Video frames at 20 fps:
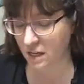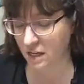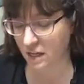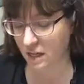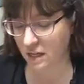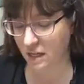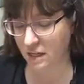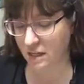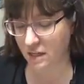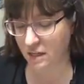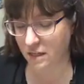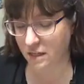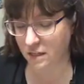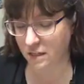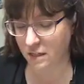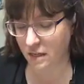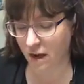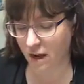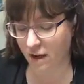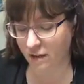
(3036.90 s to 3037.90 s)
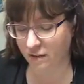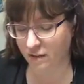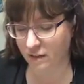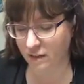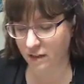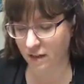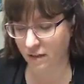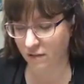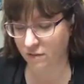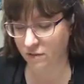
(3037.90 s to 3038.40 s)
And I
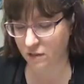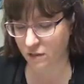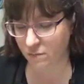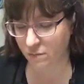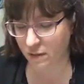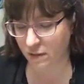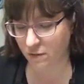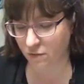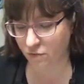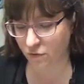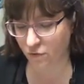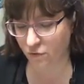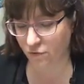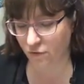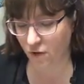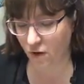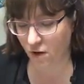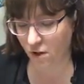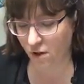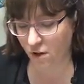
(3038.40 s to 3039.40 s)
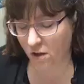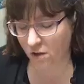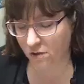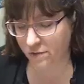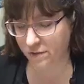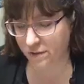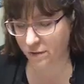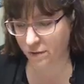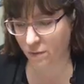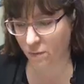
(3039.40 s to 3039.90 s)
think I have something for fall,
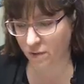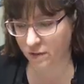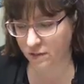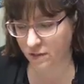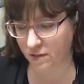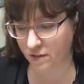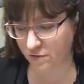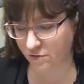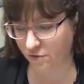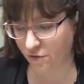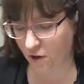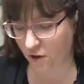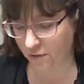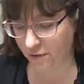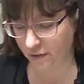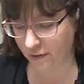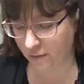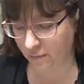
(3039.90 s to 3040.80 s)
although it wasn't the fall that I